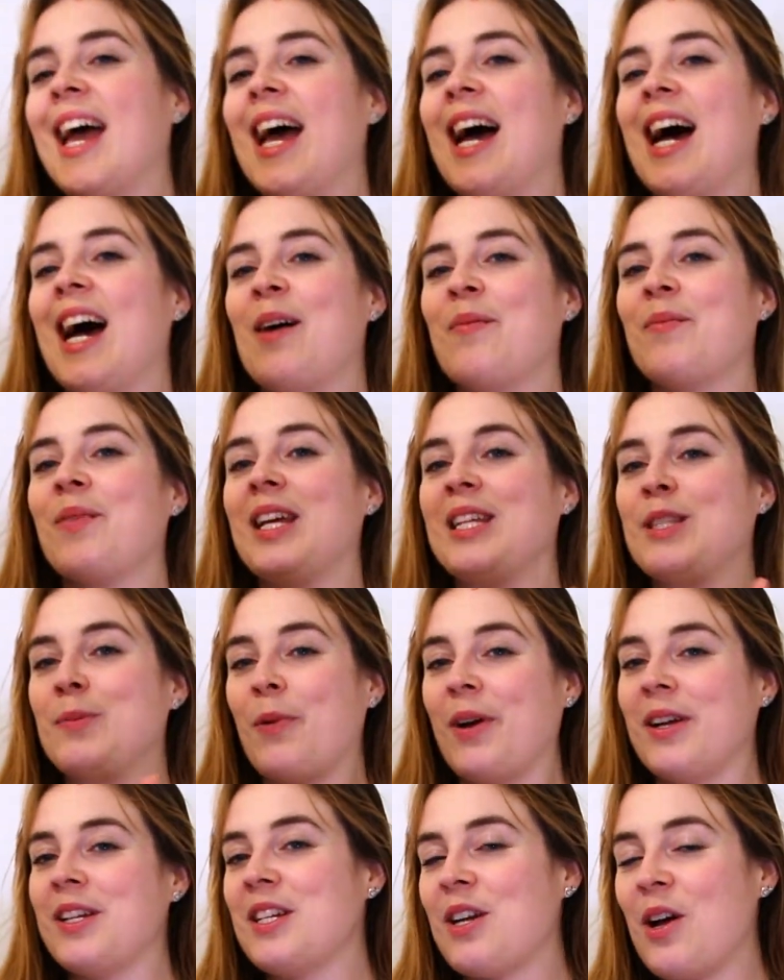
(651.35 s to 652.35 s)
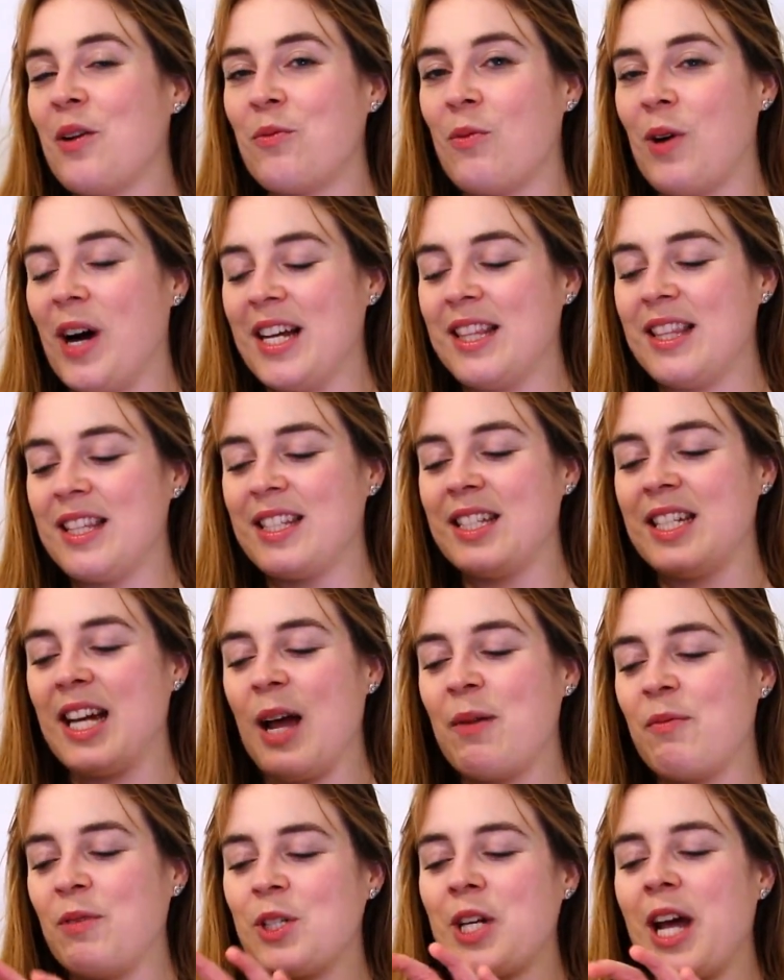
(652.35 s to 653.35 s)
It's printed on white this
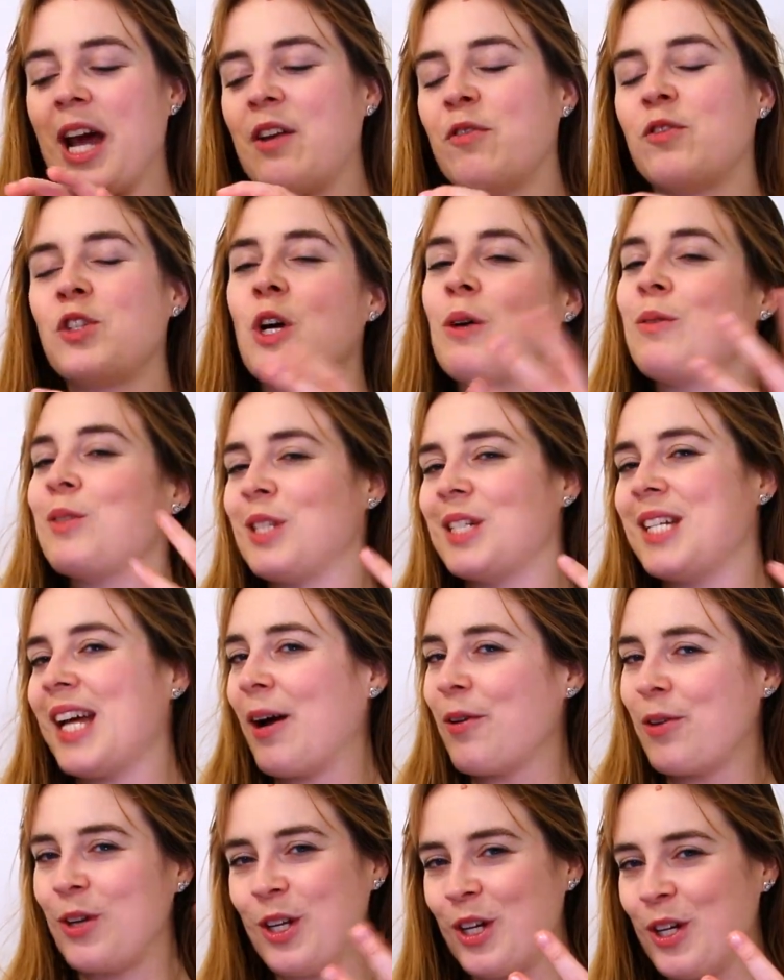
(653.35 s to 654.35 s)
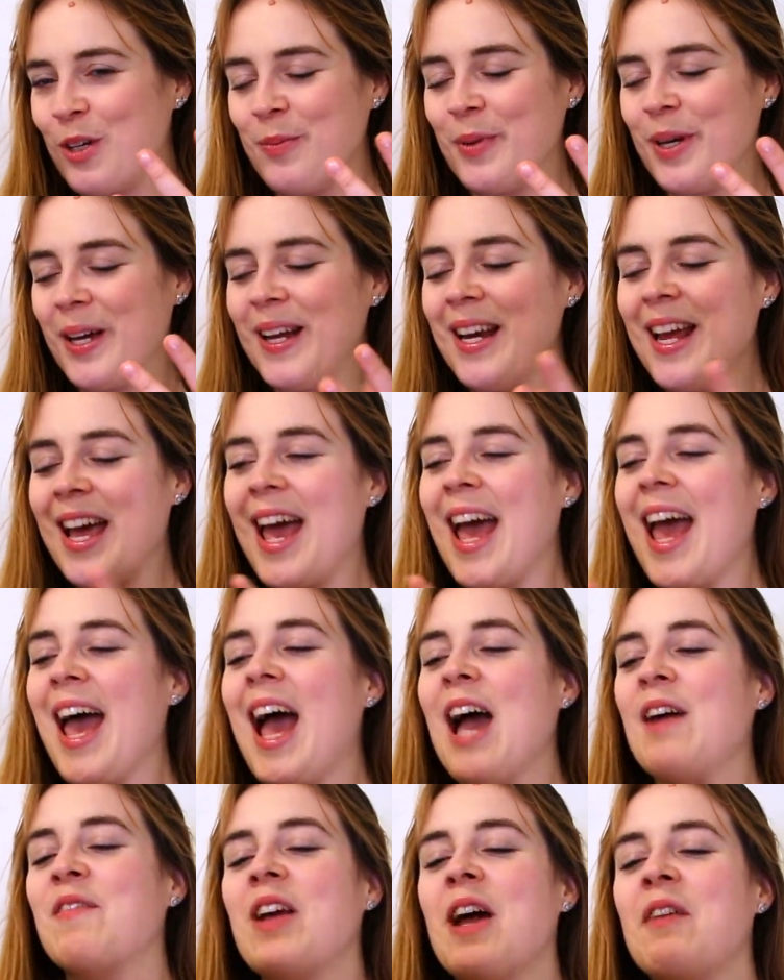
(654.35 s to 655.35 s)
time, which kind of tones it down a little bit.
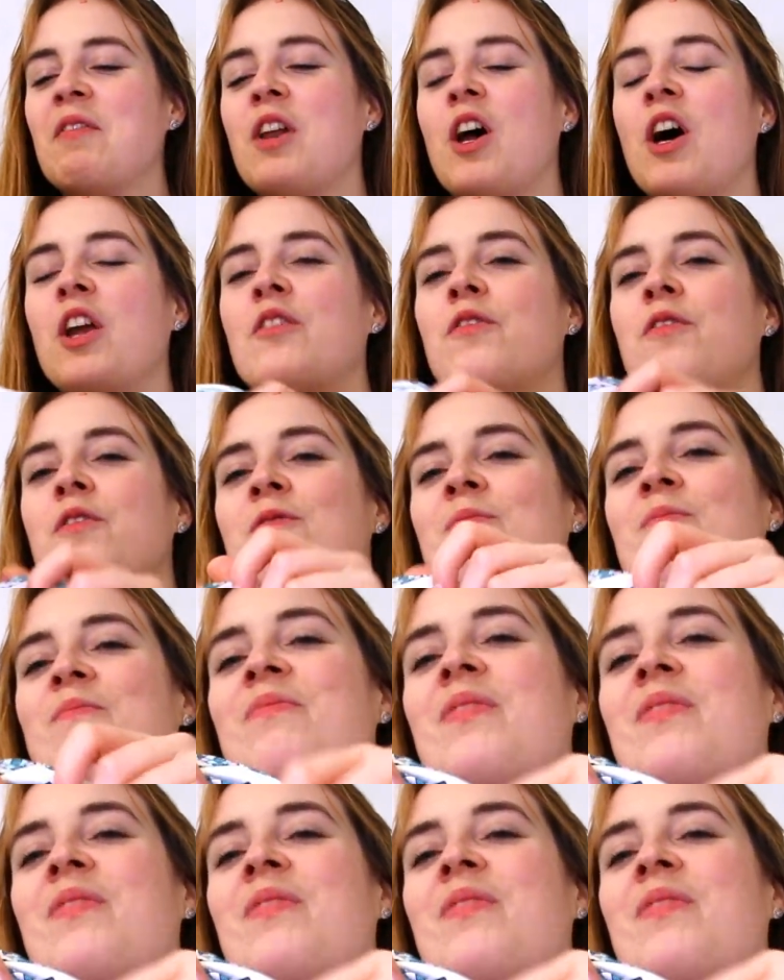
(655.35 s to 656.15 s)
And we have a lot of,